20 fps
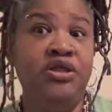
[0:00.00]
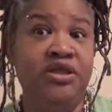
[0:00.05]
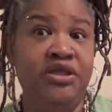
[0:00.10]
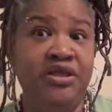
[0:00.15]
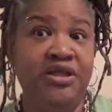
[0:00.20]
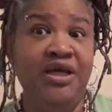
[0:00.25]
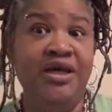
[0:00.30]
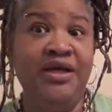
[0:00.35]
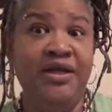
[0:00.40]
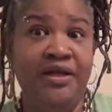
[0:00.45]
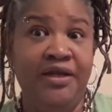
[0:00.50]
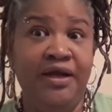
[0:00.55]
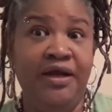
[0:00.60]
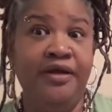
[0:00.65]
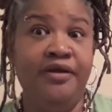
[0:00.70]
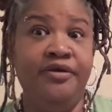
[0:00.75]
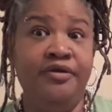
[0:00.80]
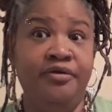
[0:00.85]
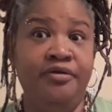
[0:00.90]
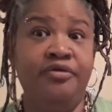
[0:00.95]
get
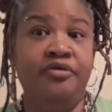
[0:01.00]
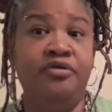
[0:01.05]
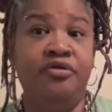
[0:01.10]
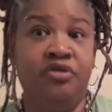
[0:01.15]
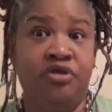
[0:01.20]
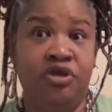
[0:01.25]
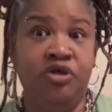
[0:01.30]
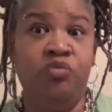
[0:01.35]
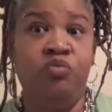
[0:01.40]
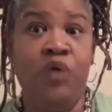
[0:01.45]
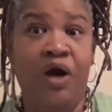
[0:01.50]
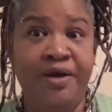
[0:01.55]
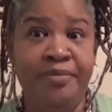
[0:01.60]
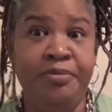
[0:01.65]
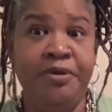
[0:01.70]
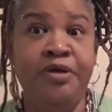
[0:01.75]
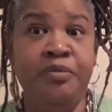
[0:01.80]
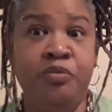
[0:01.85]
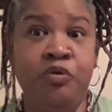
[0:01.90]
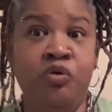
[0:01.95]
the white
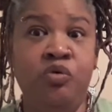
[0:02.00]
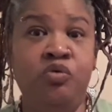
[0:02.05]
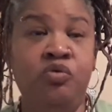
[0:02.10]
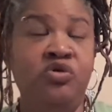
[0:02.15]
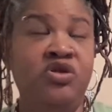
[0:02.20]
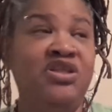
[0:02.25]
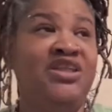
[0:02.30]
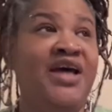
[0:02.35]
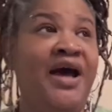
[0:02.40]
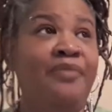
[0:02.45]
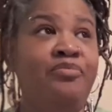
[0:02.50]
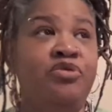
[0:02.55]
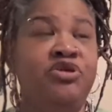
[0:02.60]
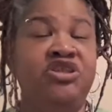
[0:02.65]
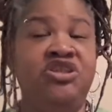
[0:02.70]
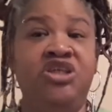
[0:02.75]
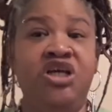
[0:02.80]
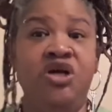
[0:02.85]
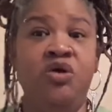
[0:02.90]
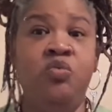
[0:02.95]
people, that
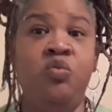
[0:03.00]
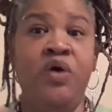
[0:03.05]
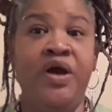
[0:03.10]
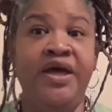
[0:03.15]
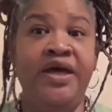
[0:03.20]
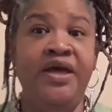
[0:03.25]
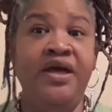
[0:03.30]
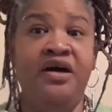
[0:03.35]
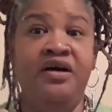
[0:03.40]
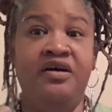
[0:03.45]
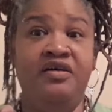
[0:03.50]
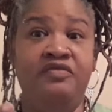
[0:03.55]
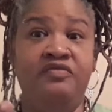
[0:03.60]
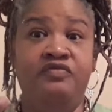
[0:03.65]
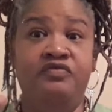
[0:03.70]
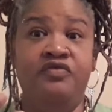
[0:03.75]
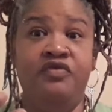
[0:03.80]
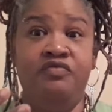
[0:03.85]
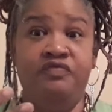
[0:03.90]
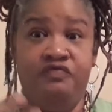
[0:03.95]
was their way of
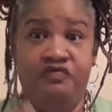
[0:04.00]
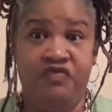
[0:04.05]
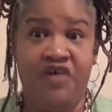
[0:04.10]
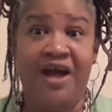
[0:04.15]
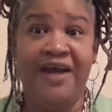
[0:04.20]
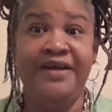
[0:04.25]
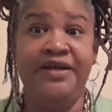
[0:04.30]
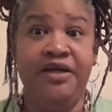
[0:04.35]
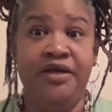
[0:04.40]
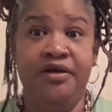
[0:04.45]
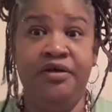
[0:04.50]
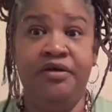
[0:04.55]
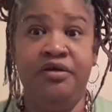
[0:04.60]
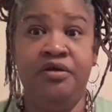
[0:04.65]
fighting